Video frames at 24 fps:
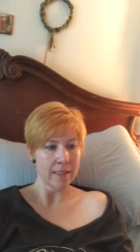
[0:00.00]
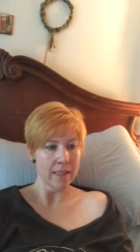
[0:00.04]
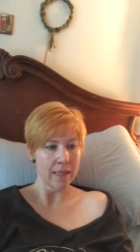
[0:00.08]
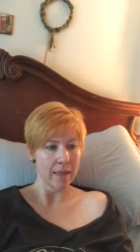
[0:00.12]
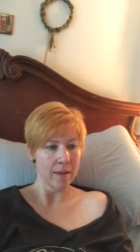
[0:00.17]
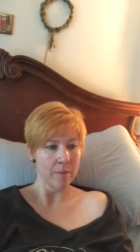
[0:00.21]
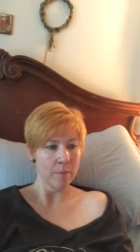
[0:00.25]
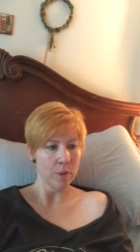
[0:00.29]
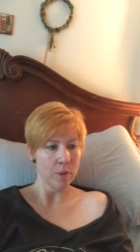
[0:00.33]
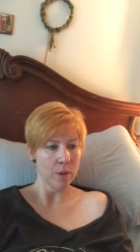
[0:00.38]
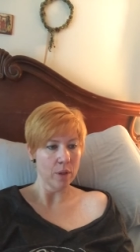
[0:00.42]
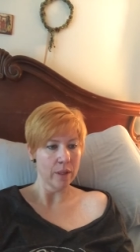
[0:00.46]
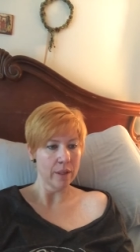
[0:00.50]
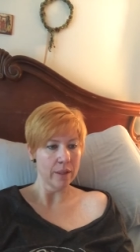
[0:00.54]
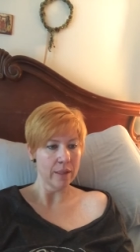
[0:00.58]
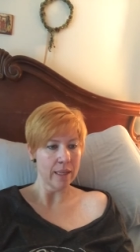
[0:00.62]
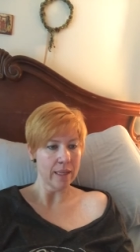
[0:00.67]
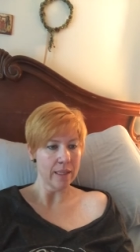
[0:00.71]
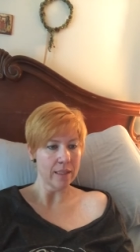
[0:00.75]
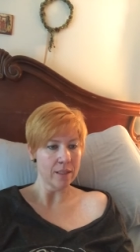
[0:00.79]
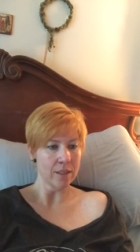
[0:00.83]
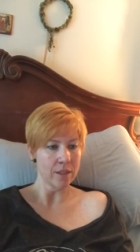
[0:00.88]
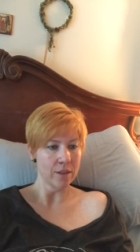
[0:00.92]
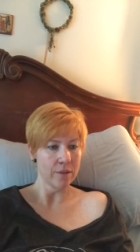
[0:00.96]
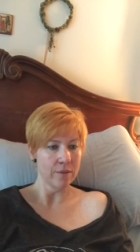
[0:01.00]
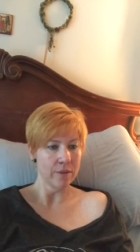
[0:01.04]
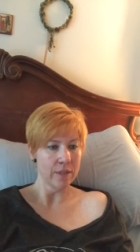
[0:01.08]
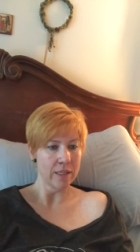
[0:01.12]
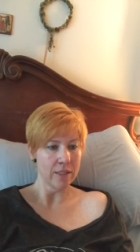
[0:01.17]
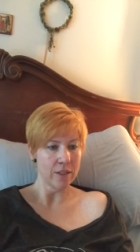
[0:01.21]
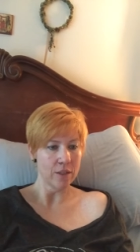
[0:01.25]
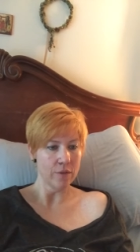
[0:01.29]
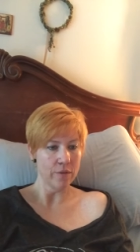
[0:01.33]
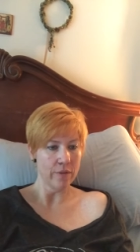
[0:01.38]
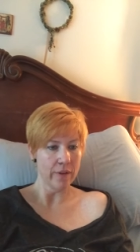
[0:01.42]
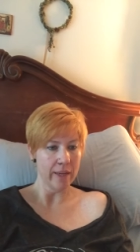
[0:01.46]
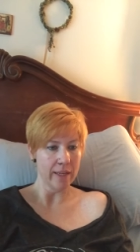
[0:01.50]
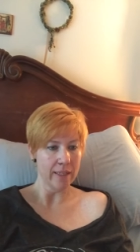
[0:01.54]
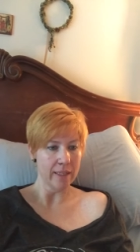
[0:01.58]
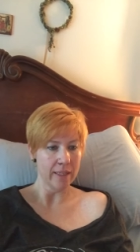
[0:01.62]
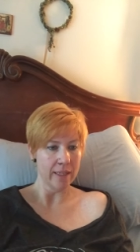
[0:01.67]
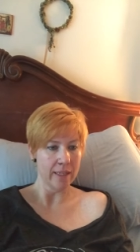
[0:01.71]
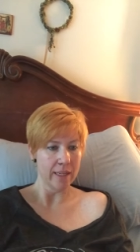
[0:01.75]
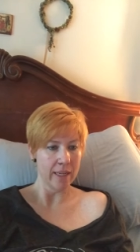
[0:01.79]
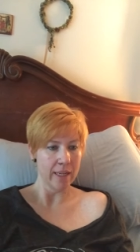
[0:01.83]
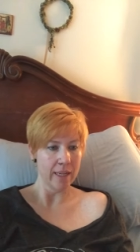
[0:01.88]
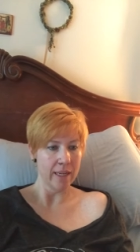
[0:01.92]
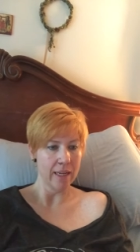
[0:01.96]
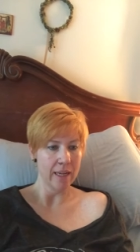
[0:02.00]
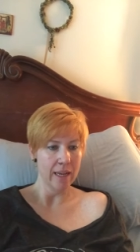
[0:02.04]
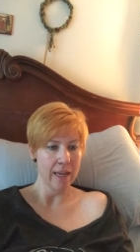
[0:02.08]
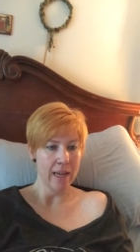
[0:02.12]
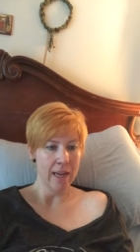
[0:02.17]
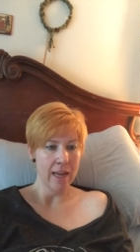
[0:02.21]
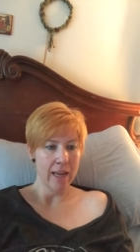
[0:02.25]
table that served as her vanity